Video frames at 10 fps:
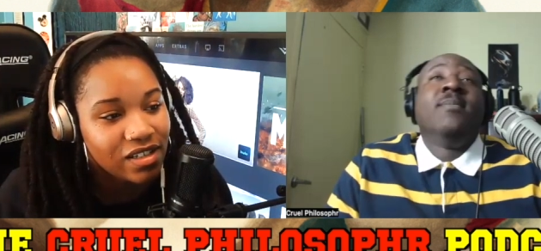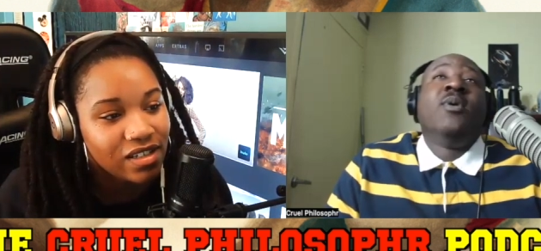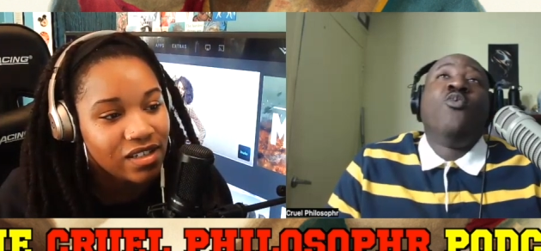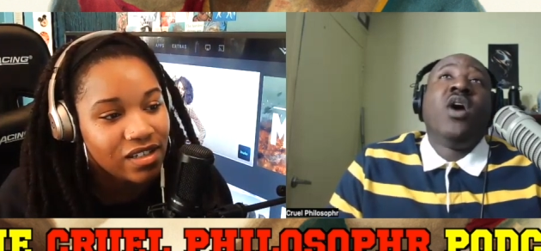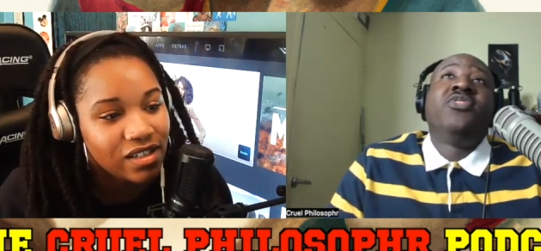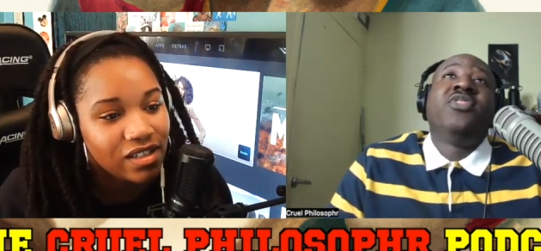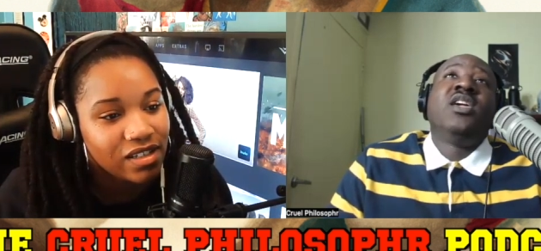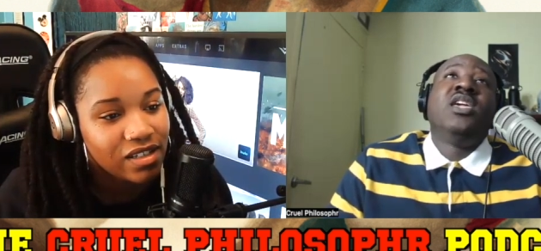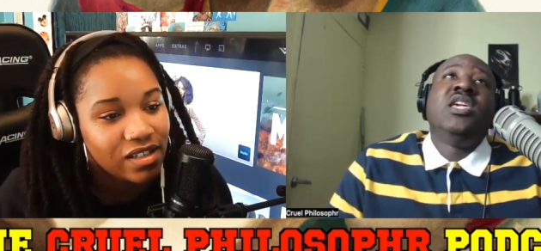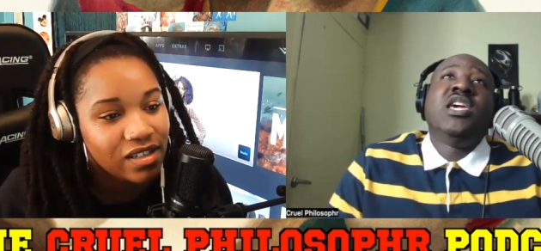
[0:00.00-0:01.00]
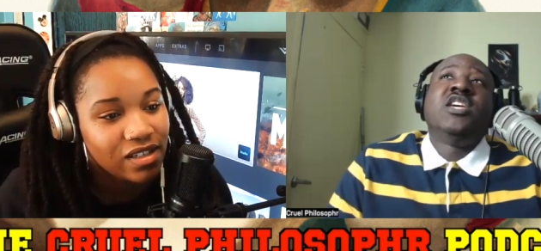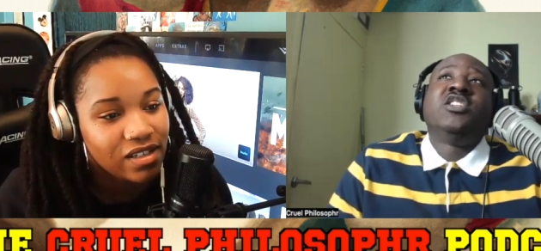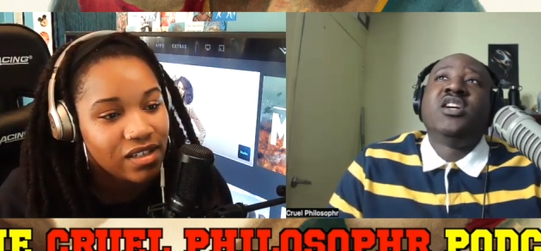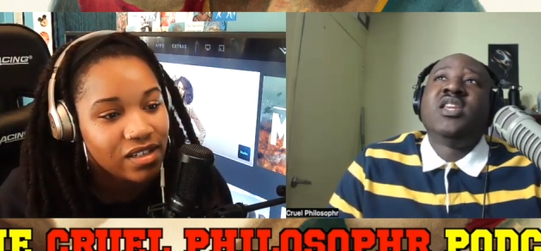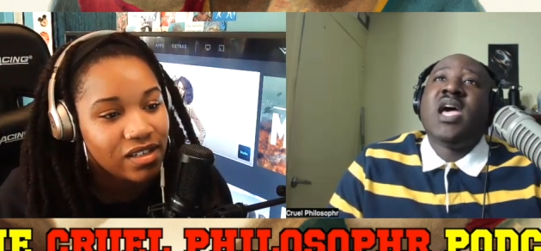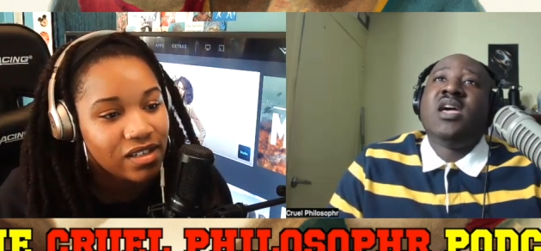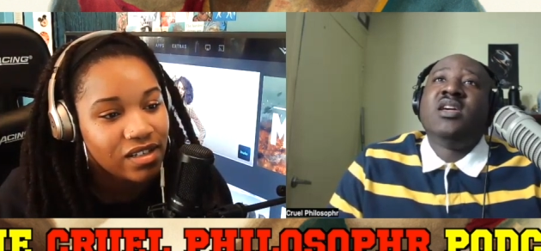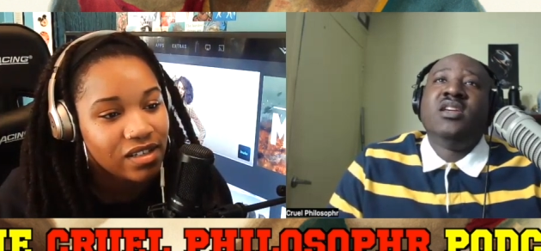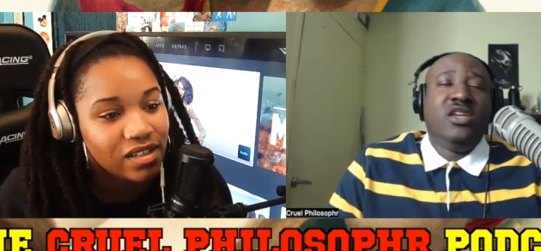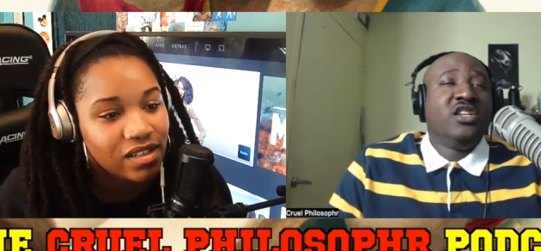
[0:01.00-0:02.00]
Speaker 1: But one thing he is good at,
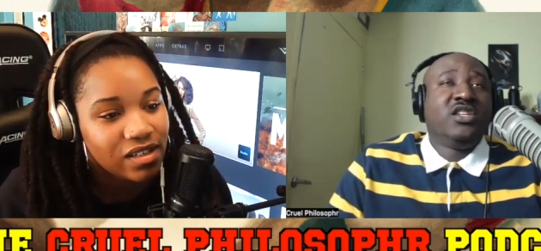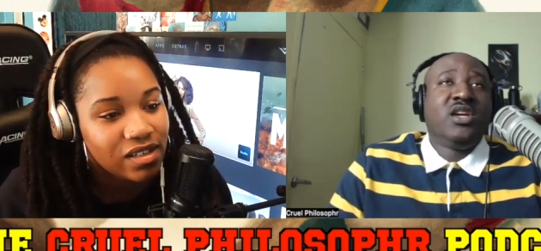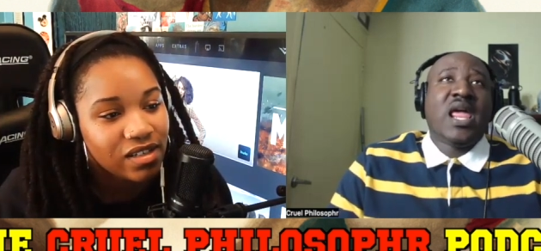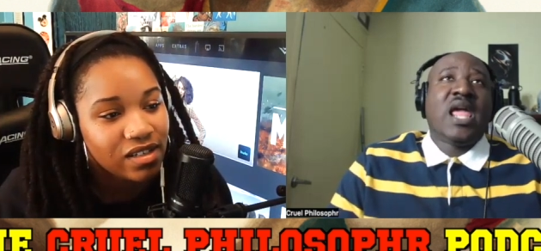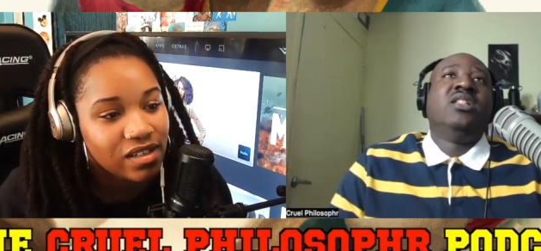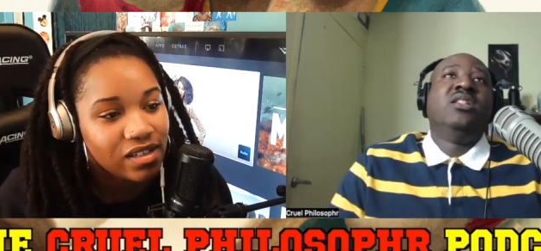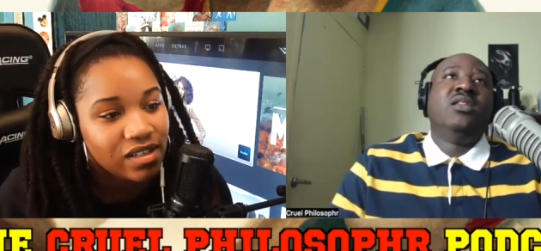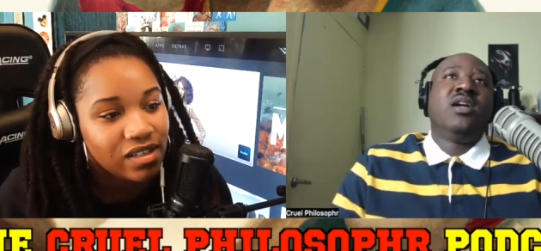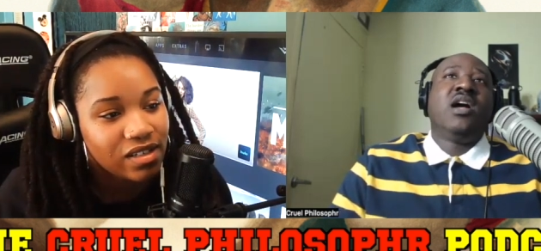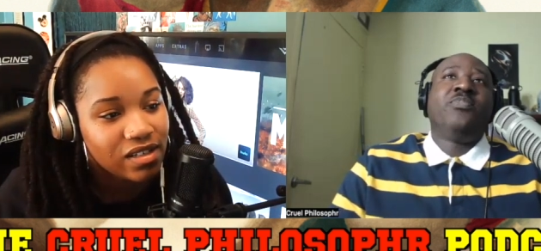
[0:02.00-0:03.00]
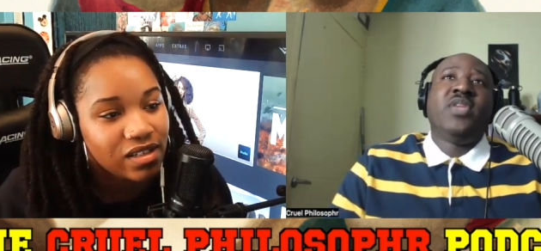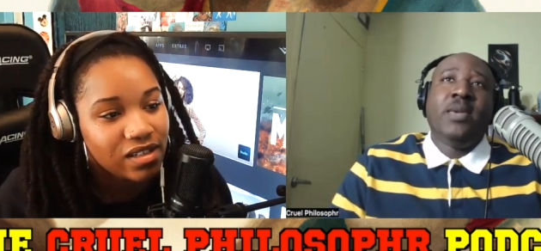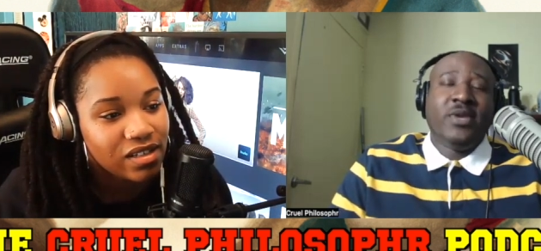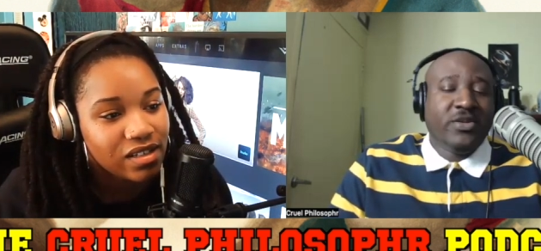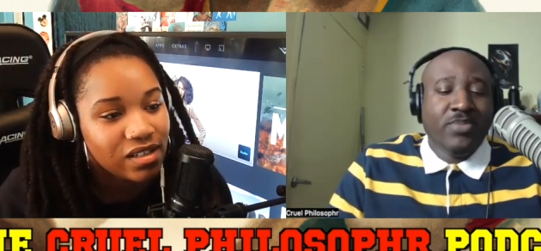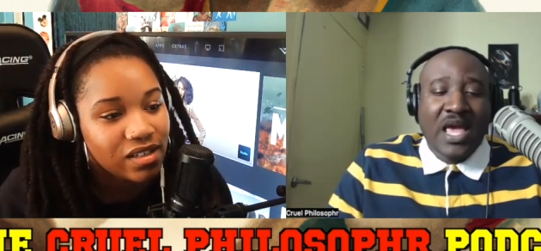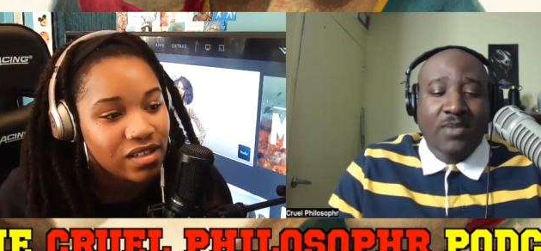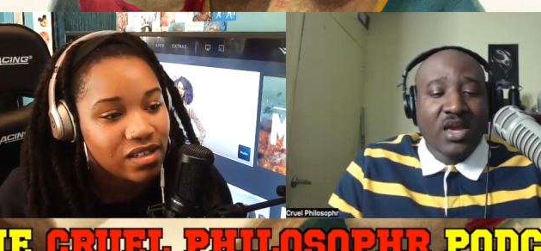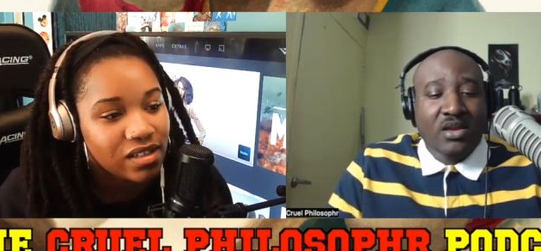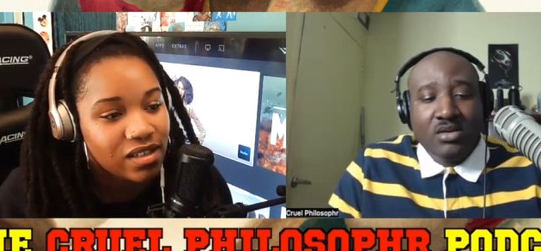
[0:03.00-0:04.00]
he is good at cleaning up the image of black
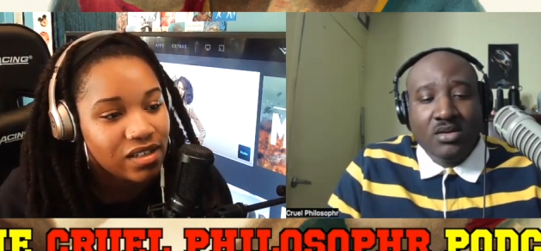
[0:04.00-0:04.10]
men.